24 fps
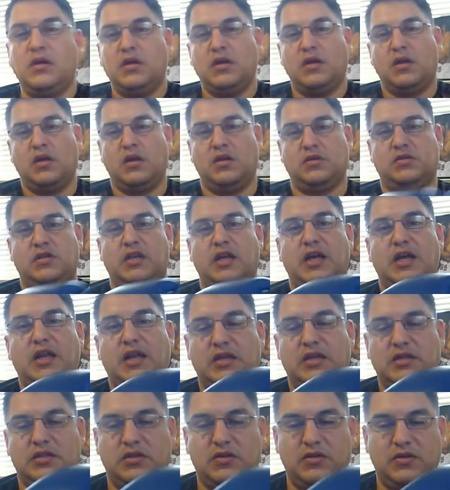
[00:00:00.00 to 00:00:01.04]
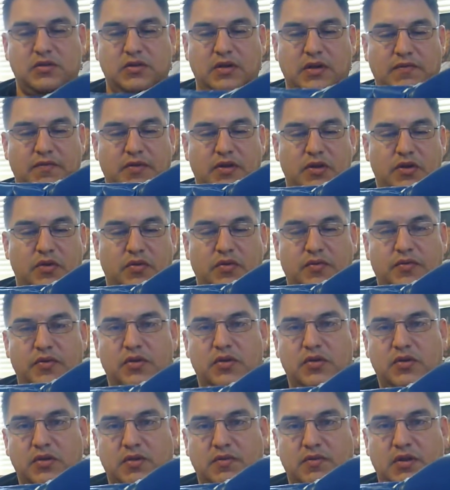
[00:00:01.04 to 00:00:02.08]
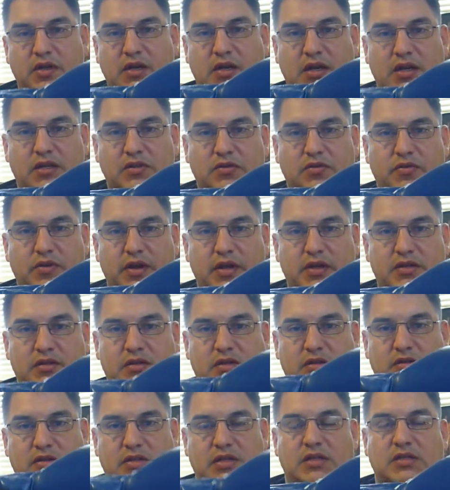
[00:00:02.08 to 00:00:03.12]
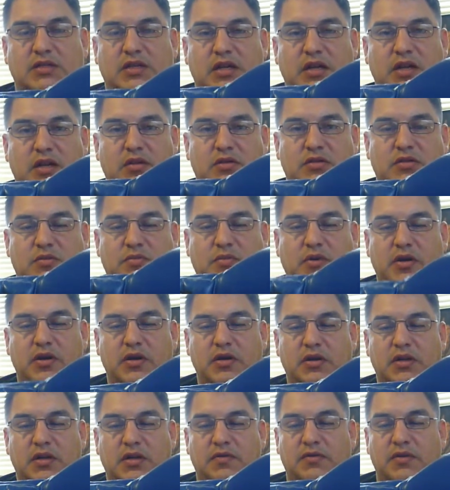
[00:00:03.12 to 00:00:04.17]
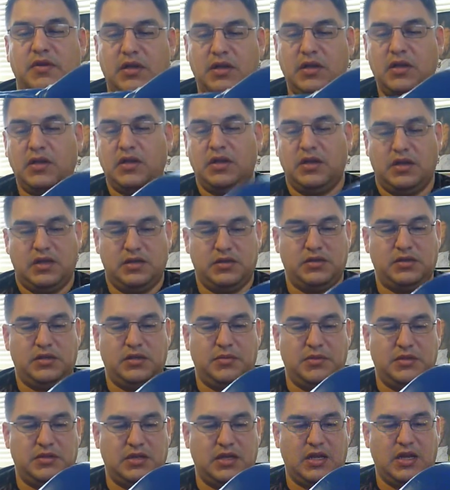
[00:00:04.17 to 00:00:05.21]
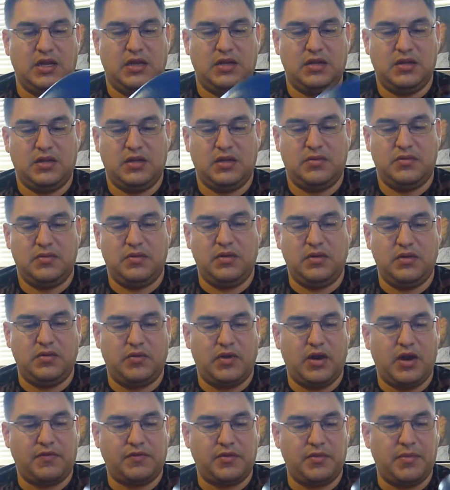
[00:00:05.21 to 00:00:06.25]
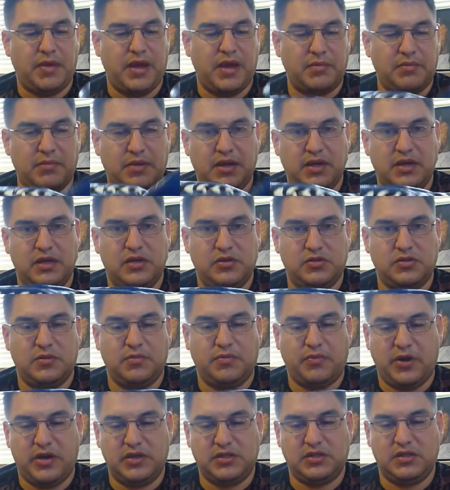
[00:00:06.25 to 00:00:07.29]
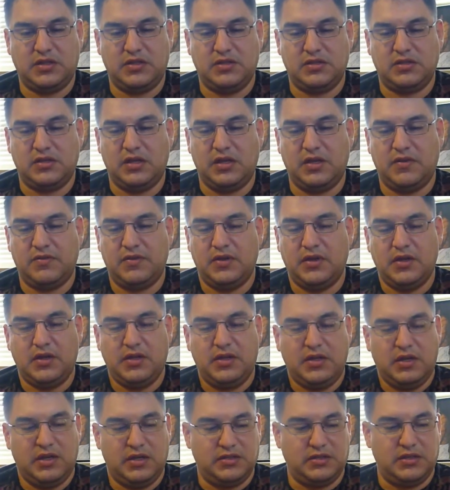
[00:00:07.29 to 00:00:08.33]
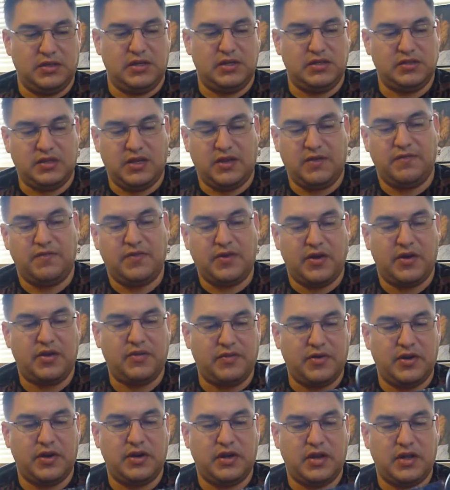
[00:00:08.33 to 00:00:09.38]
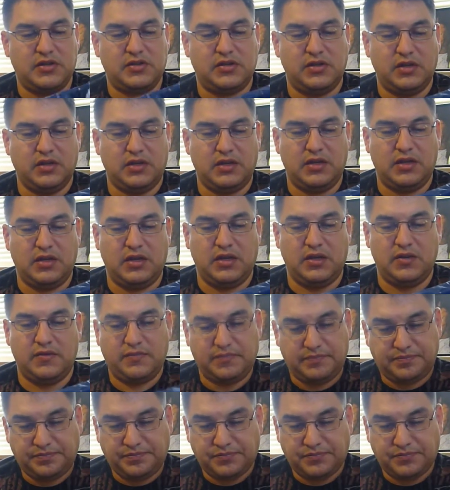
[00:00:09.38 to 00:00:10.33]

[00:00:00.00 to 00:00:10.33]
Hello, today I'd like to do a video review of the Cleto Reyes 16-ounce sparring glove. And just let me say right off the bat, my initial impression of this glove is that it is a very, very nice looking glove.